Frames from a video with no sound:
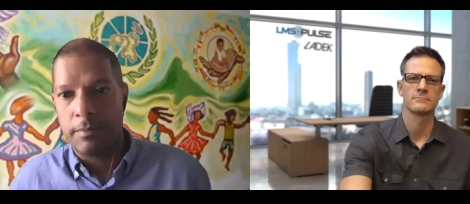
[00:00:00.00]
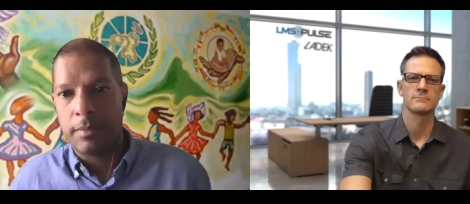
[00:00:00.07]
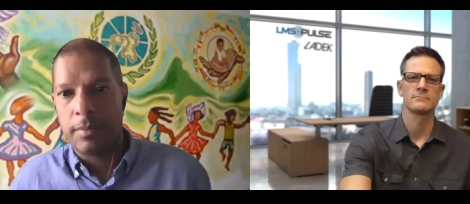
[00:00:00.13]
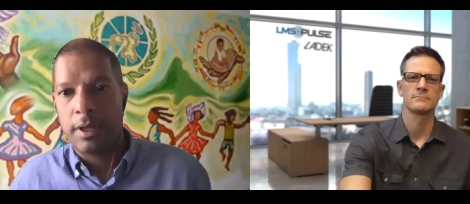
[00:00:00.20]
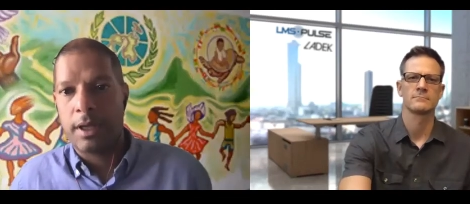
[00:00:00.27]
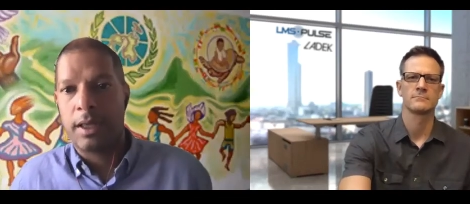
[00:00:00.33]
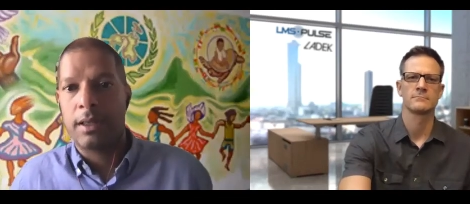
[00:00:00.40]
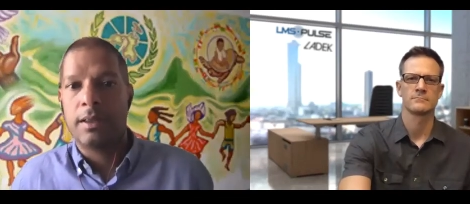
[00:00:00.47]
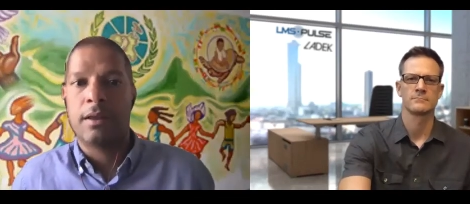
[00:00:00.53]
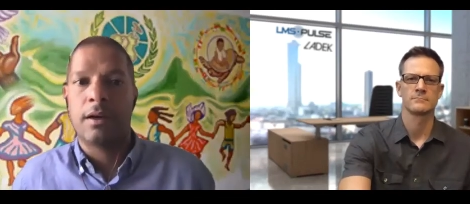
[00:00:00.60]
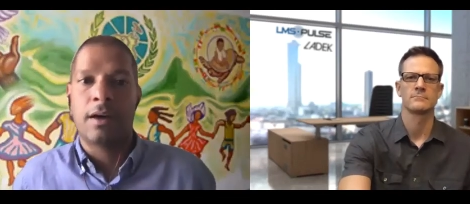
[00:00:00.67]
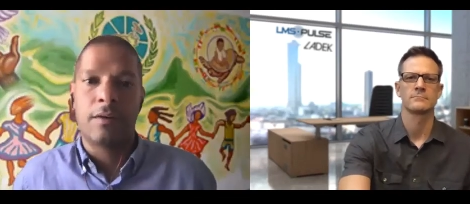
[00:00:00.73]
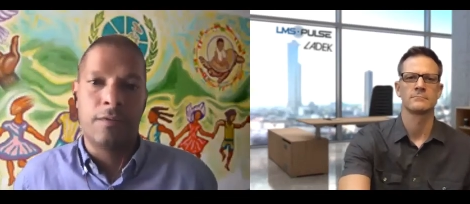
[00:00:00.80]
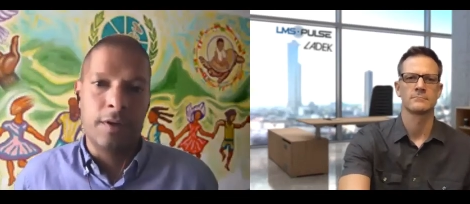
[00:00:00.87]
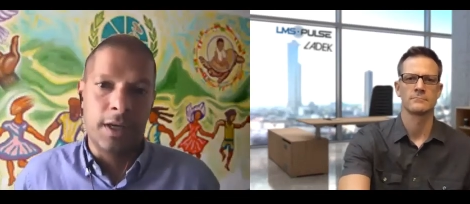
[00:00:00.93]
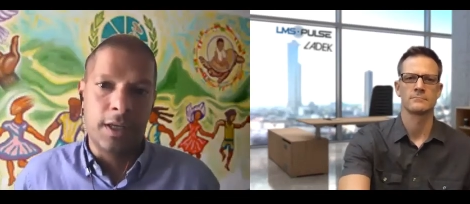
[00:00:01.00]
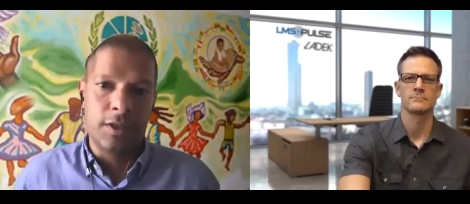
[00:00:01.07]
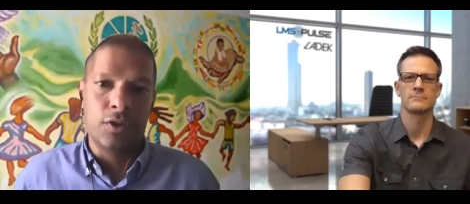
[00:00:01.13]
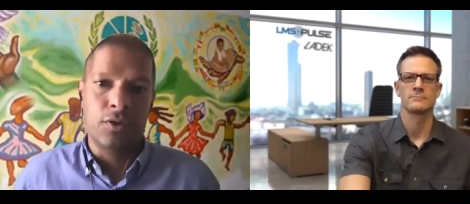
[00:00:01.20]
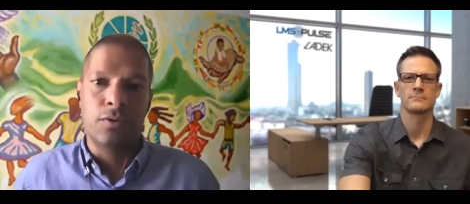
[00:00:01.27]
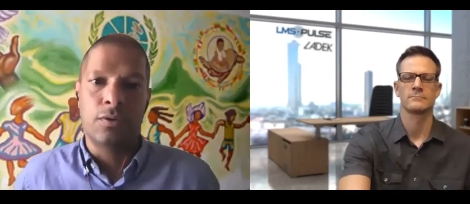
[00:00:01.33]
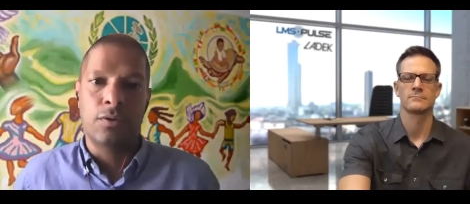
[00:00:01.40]
Speaker 1: And the Harvard Ed
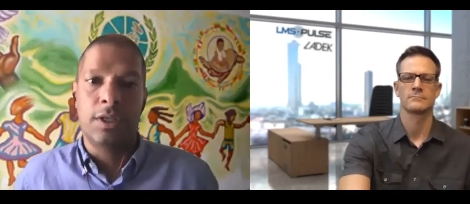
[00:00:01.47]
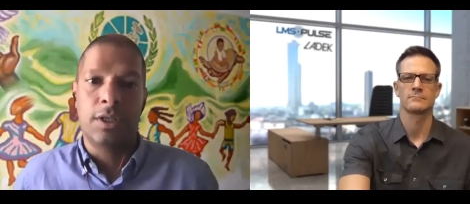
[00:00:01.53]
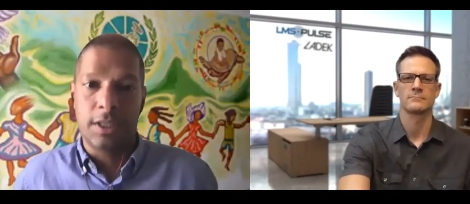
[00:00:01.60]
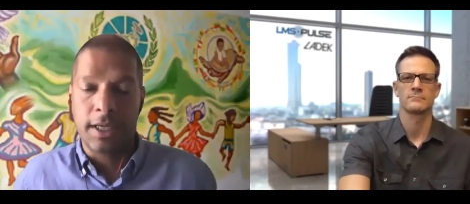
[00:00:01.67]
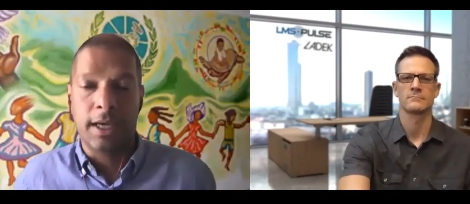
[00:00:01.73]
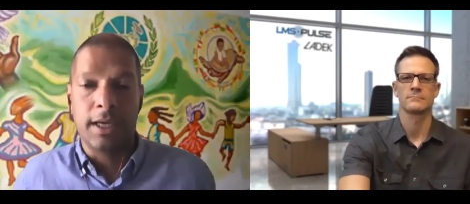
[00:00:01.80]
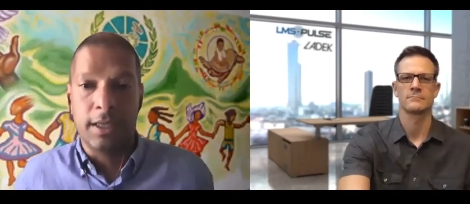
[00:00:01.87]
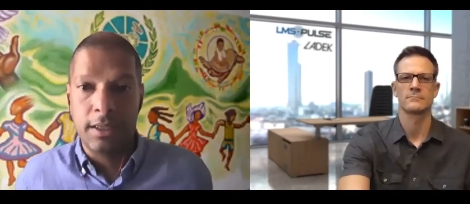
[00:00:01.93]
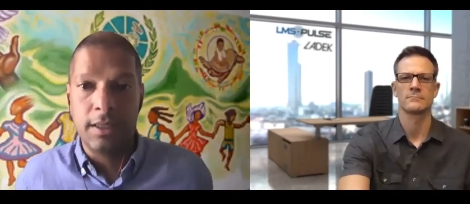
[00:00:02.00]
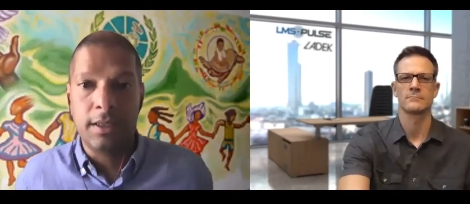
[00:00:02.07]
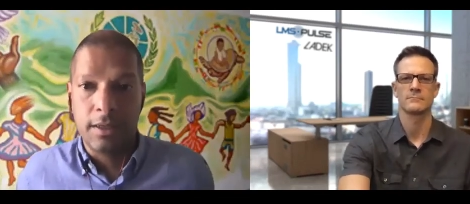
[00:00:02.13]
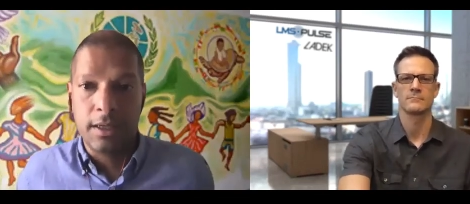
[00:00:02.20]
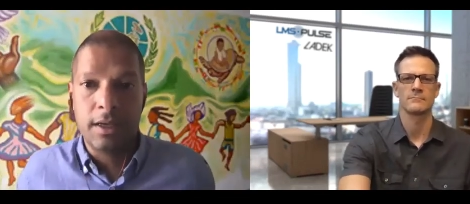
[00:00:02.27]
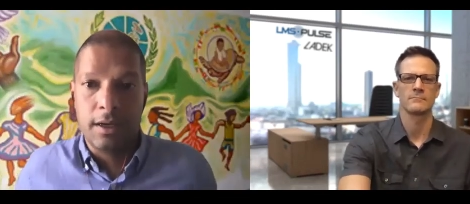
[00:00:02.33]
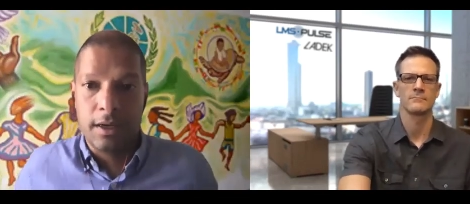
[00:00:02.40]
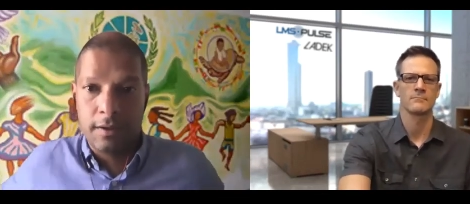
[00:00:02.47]
School decided uh,